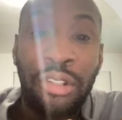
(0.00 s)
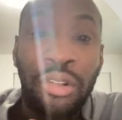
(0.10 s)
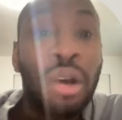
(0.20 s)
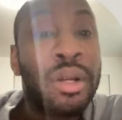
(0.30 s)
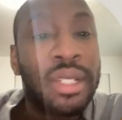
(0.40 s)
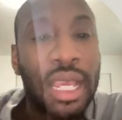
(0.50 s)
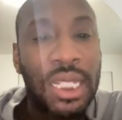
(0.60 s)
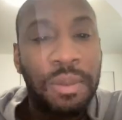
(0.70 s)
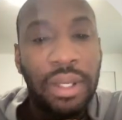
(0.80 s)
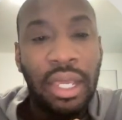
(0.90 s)
you go into
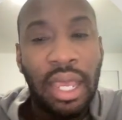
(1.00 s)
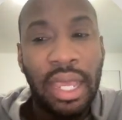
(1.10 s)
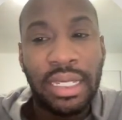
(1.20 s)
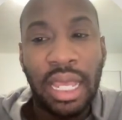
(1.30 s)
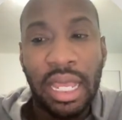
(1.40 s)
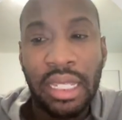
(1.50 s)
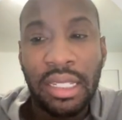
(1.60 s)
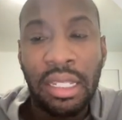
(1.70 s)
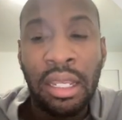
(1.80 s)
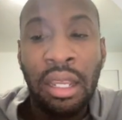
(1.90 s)

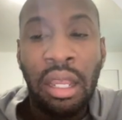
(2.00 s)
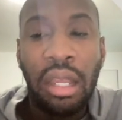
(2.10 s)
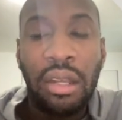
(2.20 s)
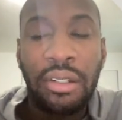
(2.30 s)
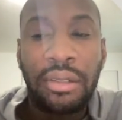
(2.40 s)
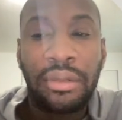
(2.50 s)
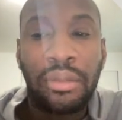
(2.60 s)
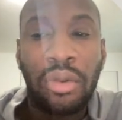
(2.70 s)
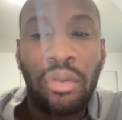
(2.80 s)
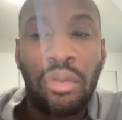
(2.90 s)
SPSS,
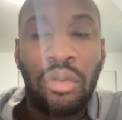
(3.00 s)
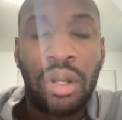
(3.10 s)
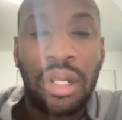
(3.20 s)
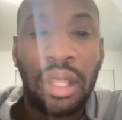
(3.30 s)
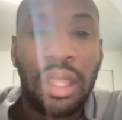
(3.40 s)
one of the